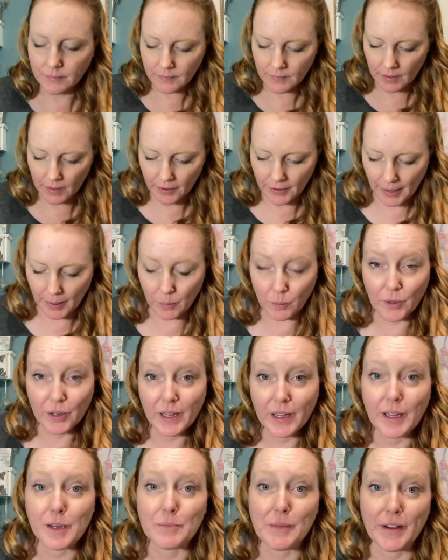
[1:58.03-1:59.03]
Right,
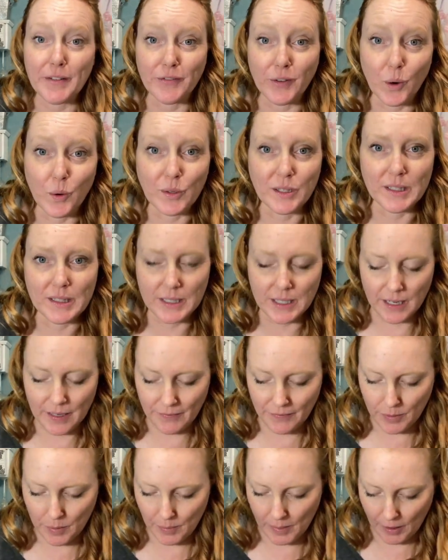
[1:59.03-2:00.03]
working in my phone instead of
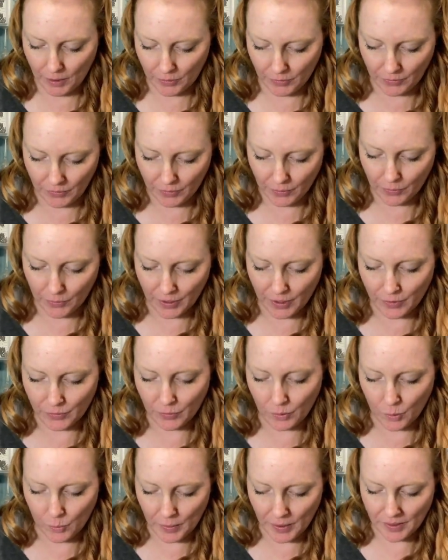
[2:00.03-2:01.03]
the mirror. So here's
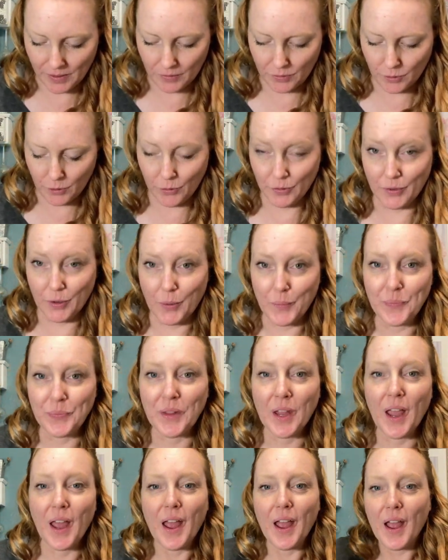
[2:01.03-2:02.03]
hoping this turns out.
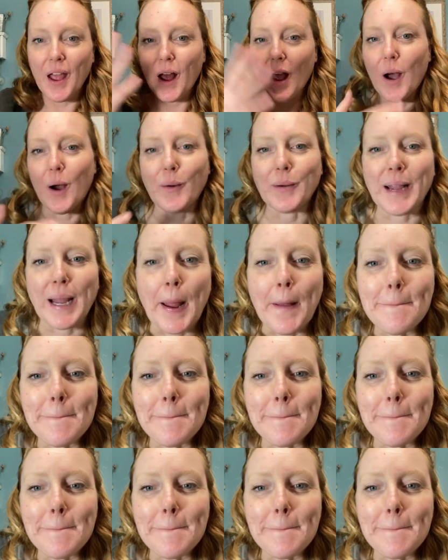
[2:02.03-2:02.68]
Okay.